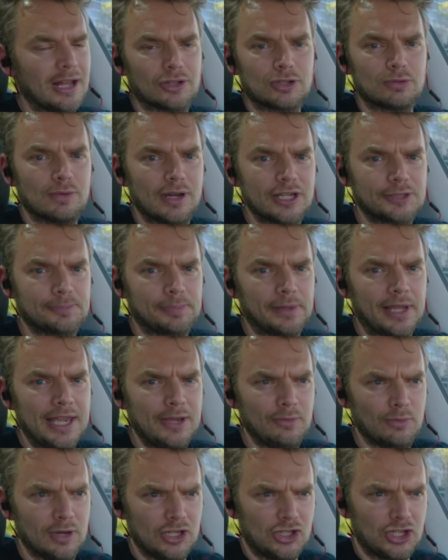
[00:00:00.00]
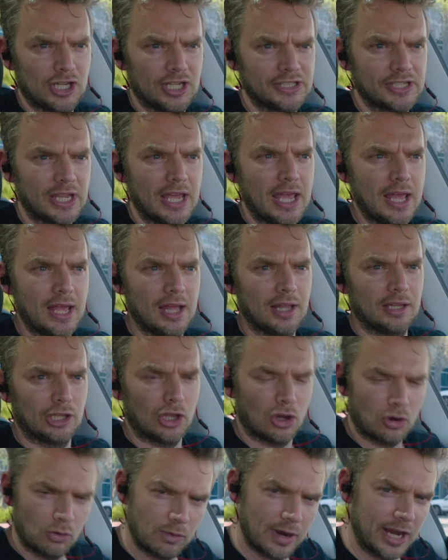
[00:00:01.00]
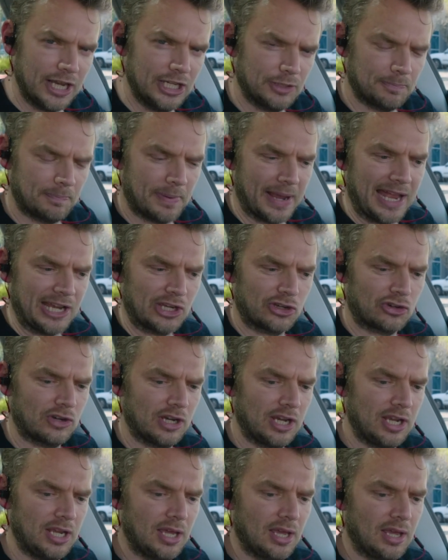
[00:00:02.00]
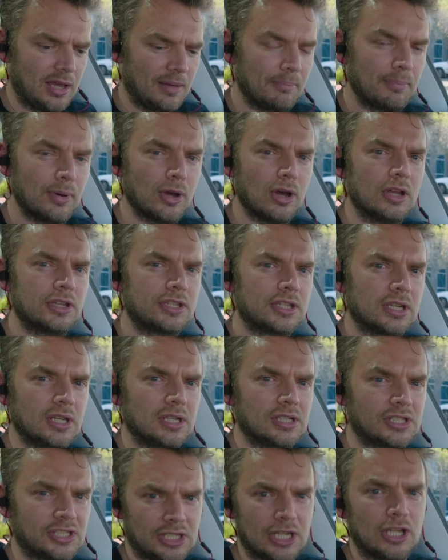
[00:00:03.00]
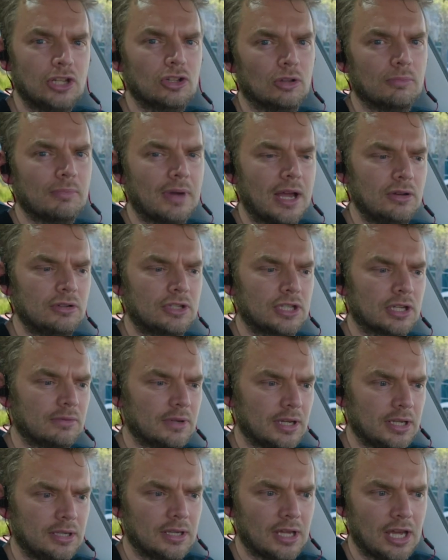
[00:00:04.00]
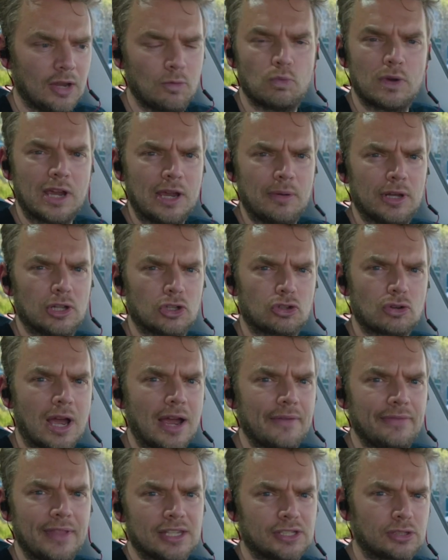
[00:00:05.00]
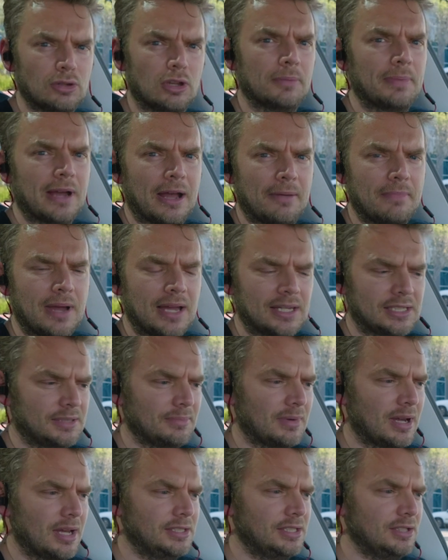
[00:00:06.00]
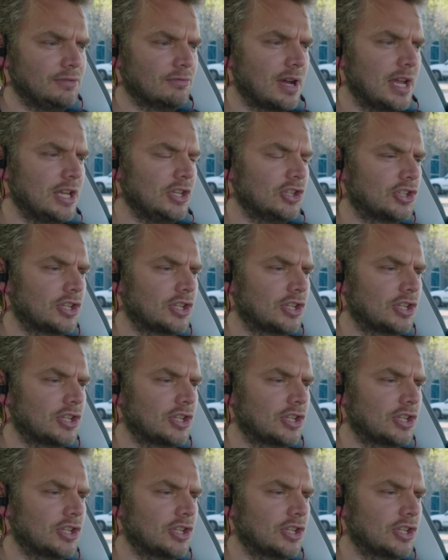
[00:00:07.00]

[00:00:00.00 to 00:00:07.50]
able to explain, which is long range battery but single motor and rear wheel drive, and that's all about maximizing range.